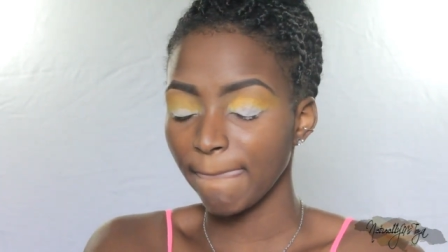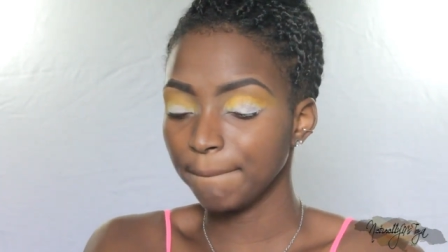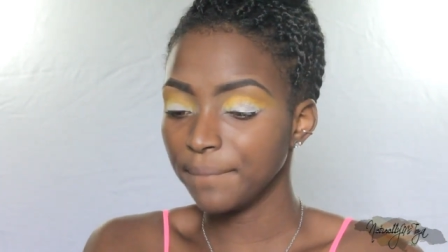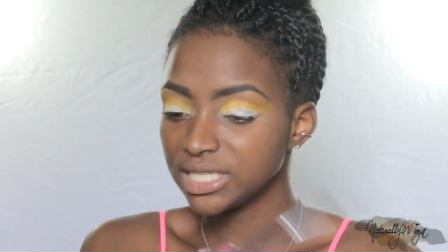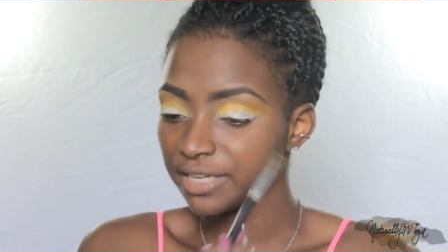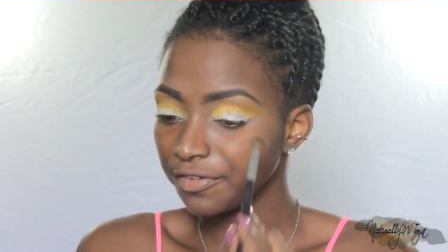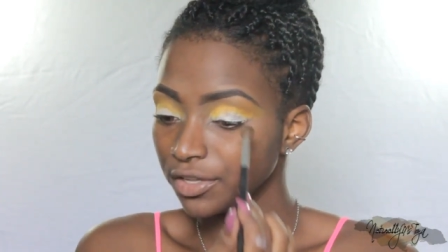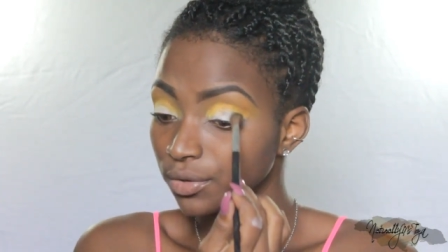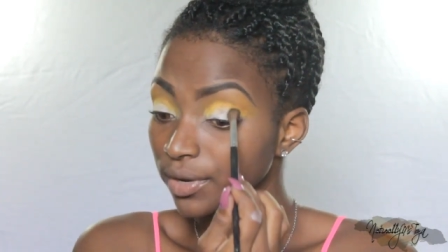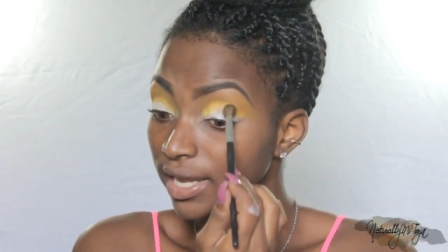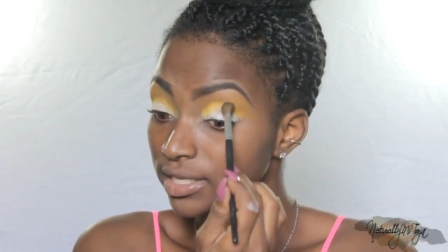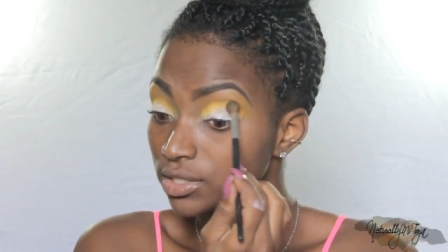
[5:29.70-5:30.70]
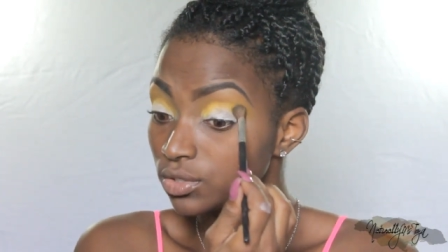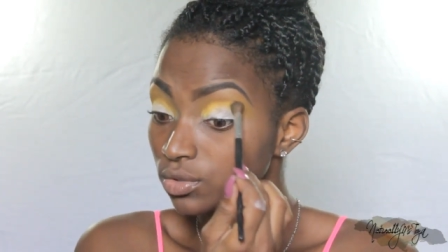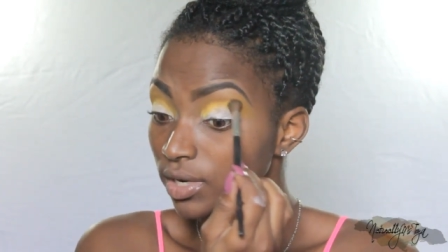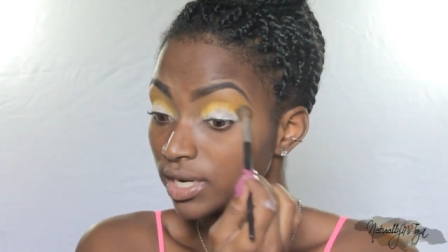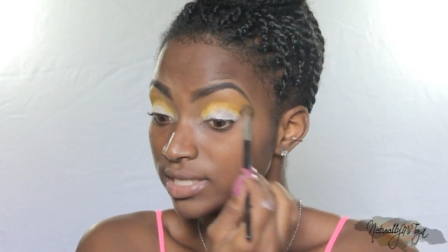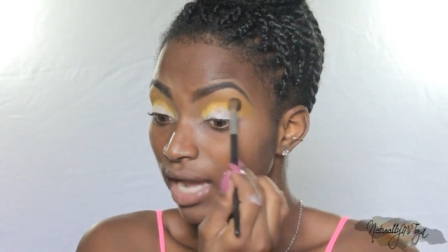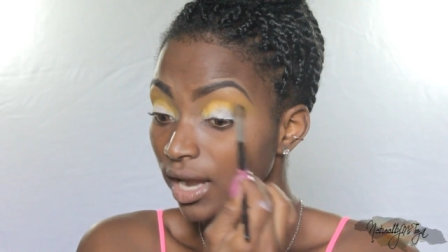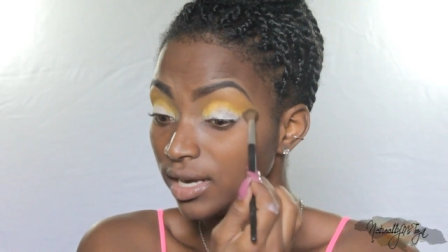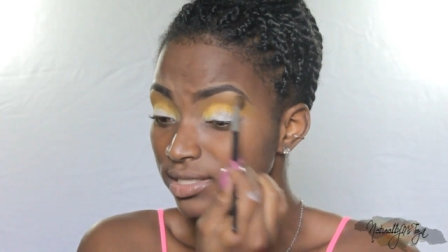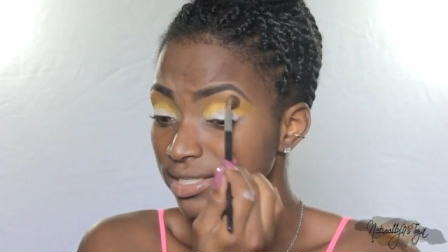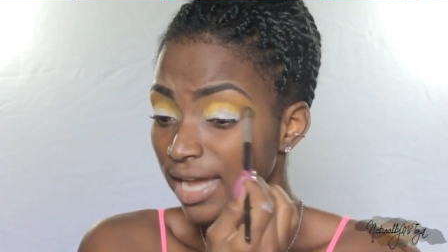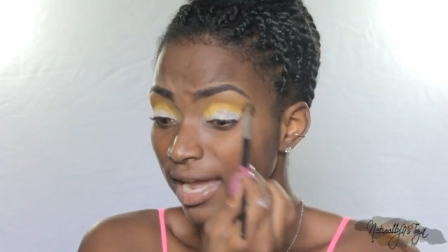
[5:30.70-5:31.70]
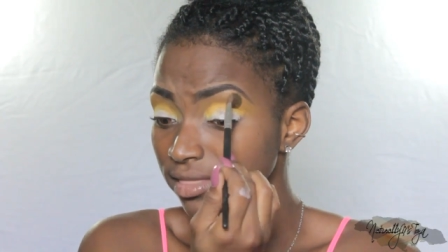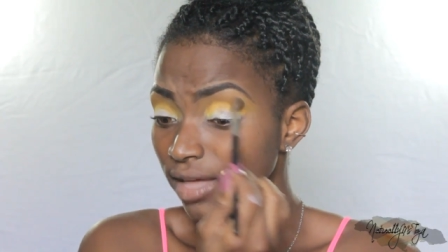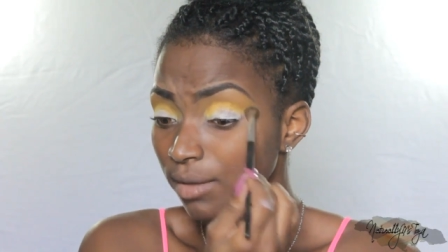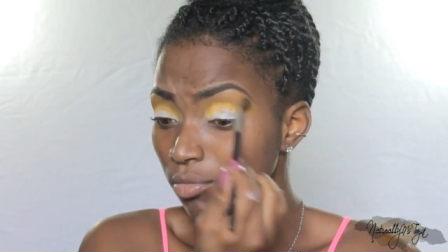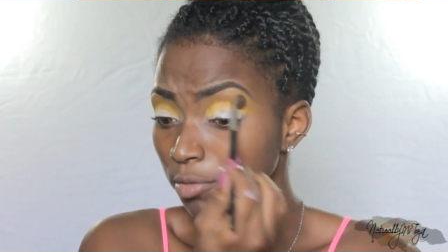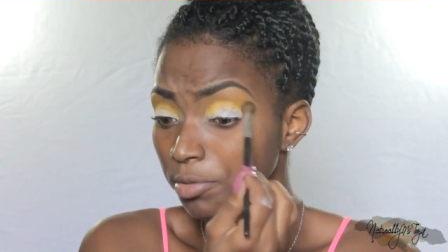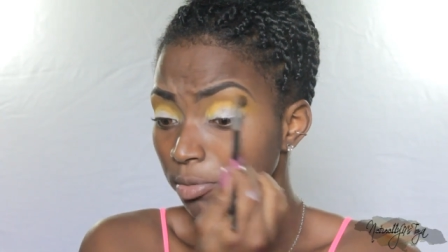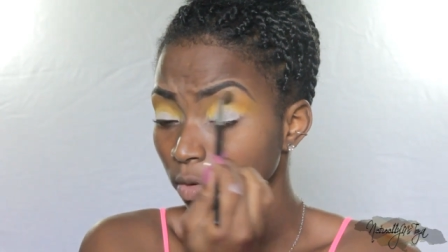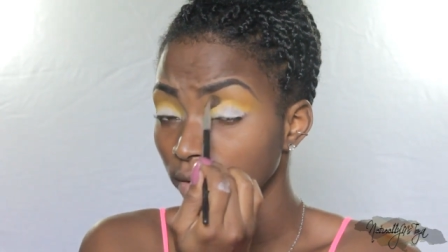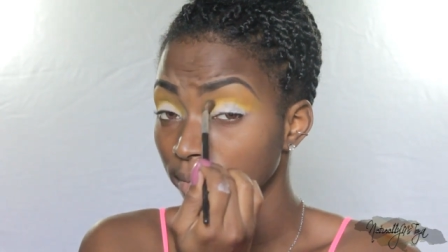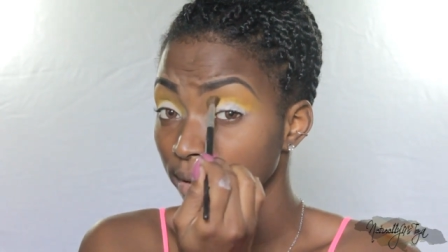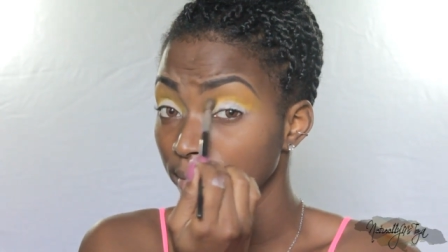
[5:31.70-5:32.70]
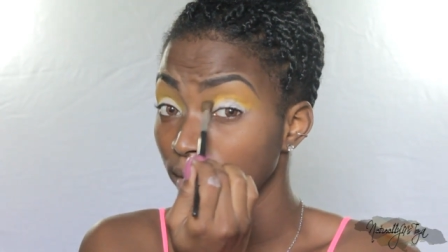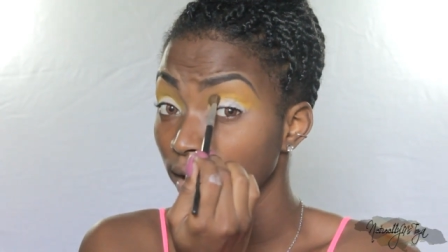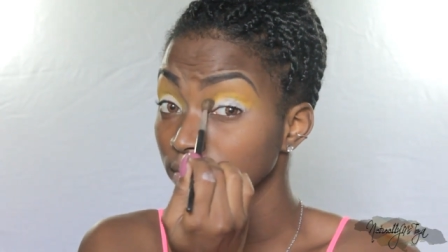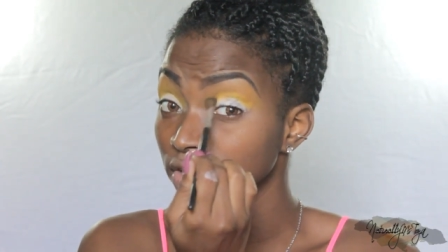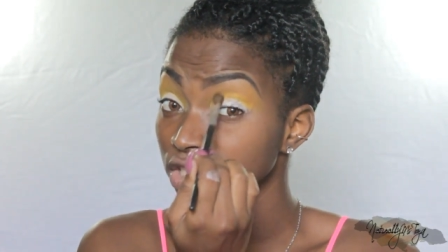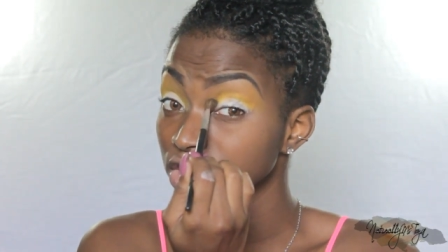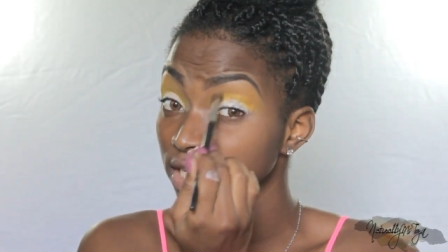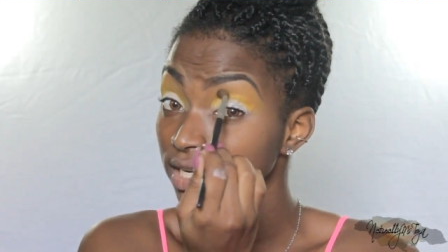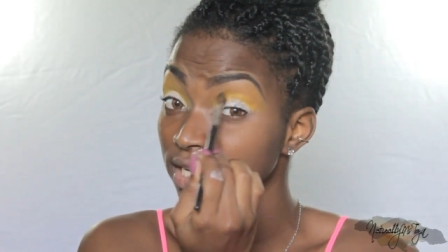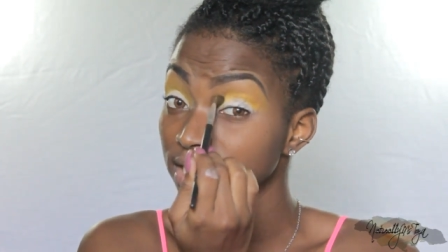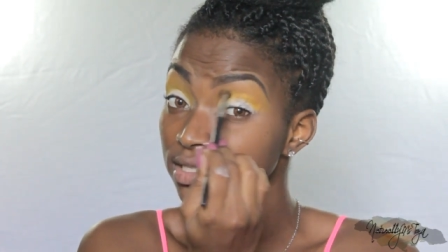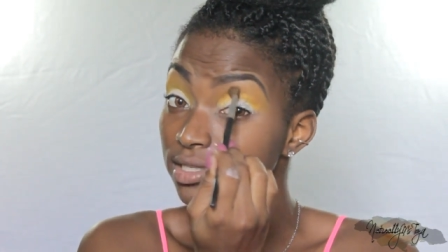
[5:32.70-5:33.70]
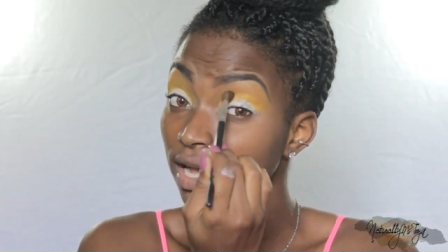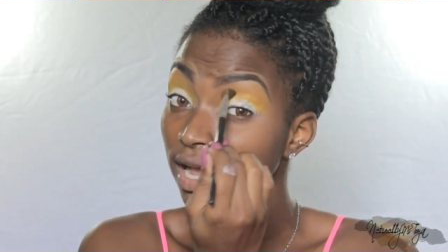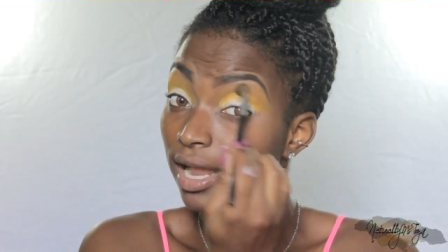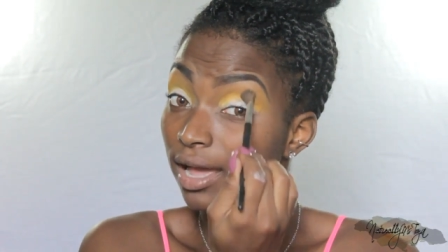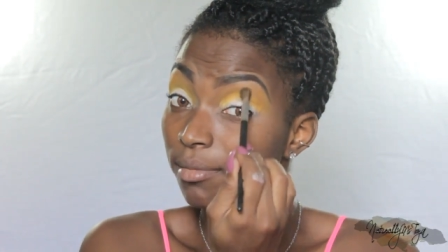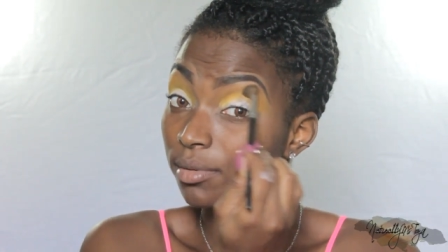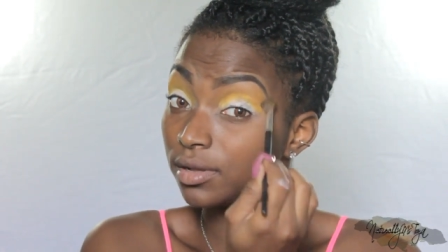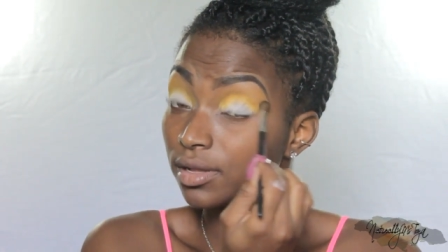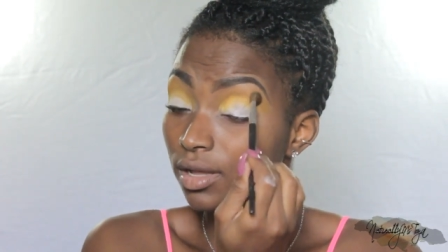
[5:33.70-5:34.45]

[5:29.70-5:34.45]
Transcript: better for you guys too. Because honestly, I thought more people would be bum rushing this collab,